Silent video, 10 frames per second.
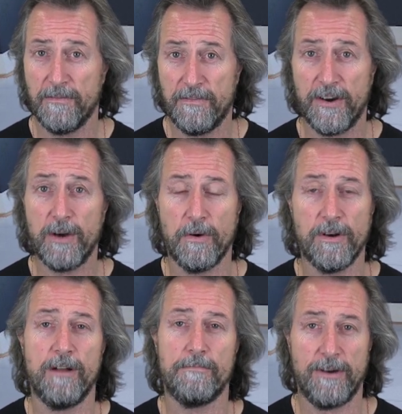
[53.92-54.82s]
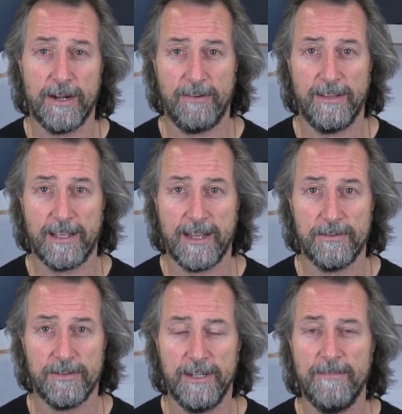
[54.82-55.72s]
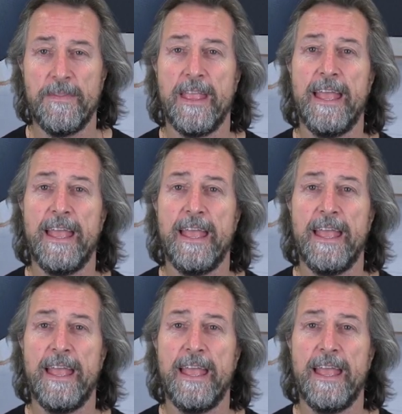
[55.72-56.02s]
very well-known product around the country,